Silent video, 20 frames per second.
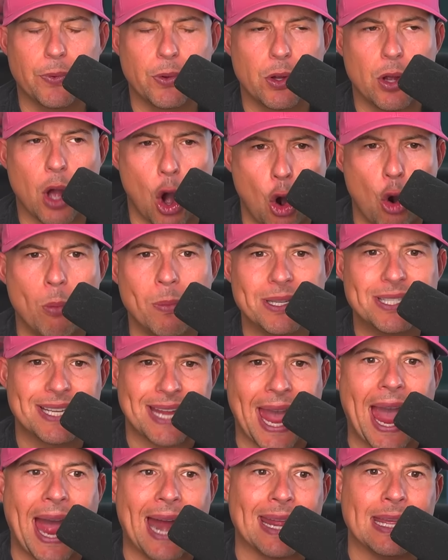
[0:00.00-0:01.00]
Homa's
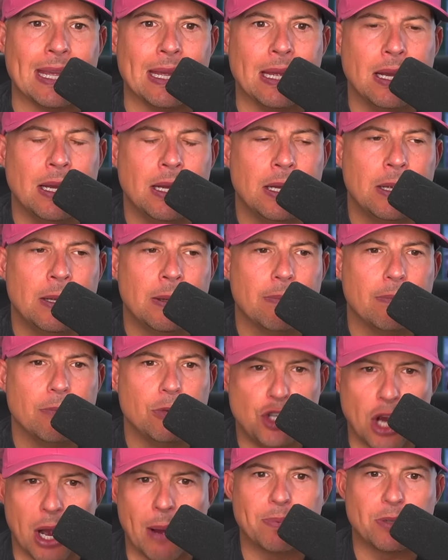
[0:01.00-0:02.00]
caddy
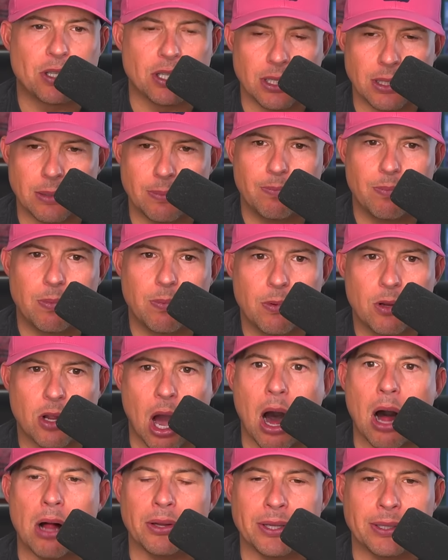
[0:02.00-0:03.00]
jumped to
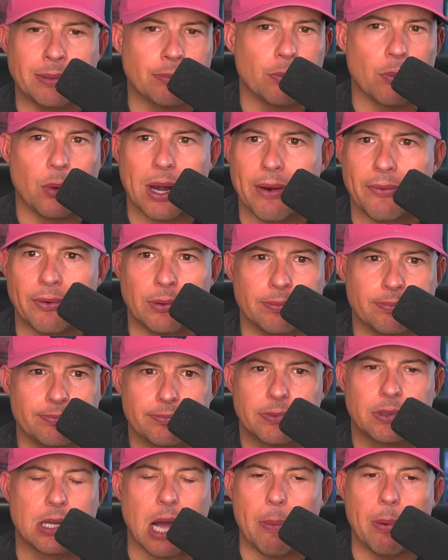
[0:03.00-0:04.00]
Collin, whatever,
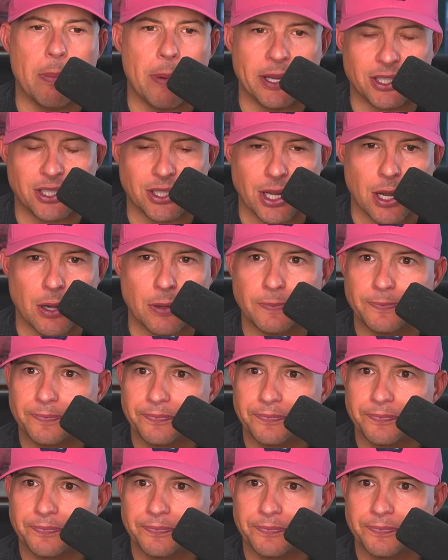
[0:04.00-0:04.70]
a couple months ago.